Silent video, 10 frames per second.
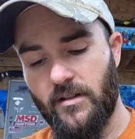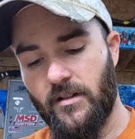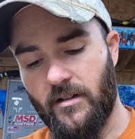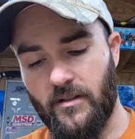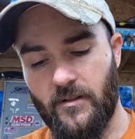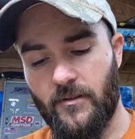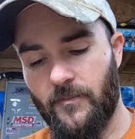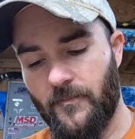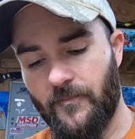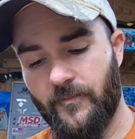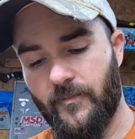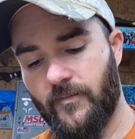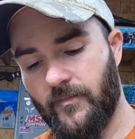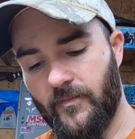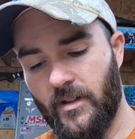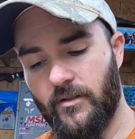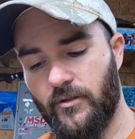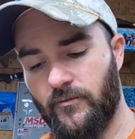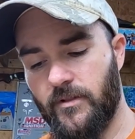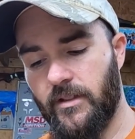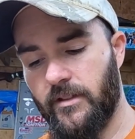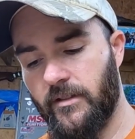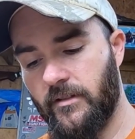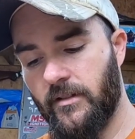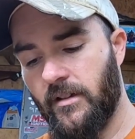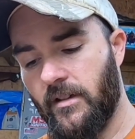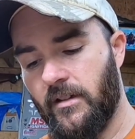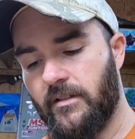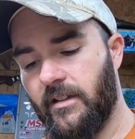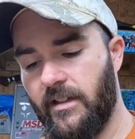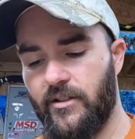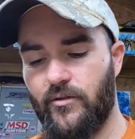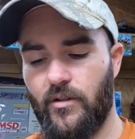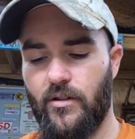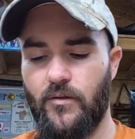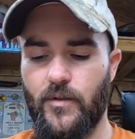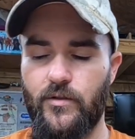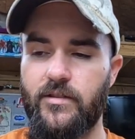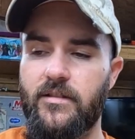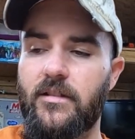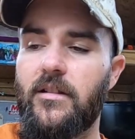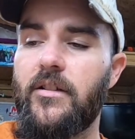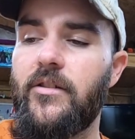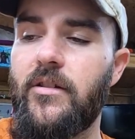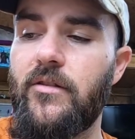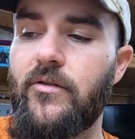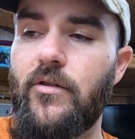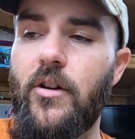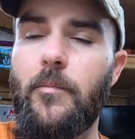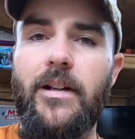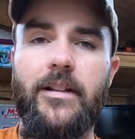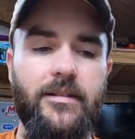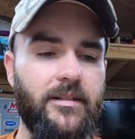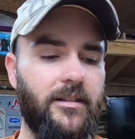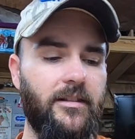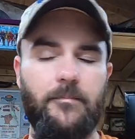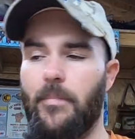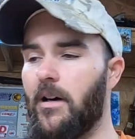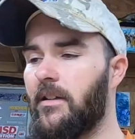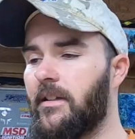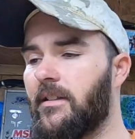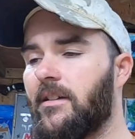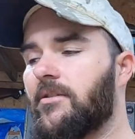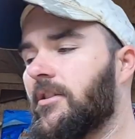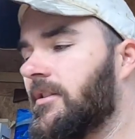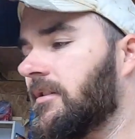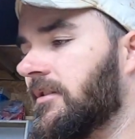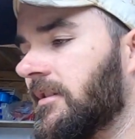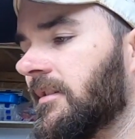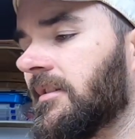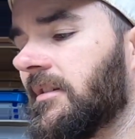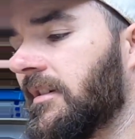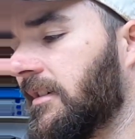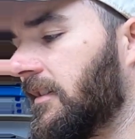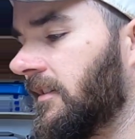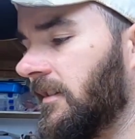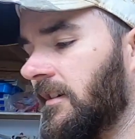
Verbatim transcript: Um, it looks really good. The H craw versus a lot of your other crawl baits, the body, and I'll show you in just a second.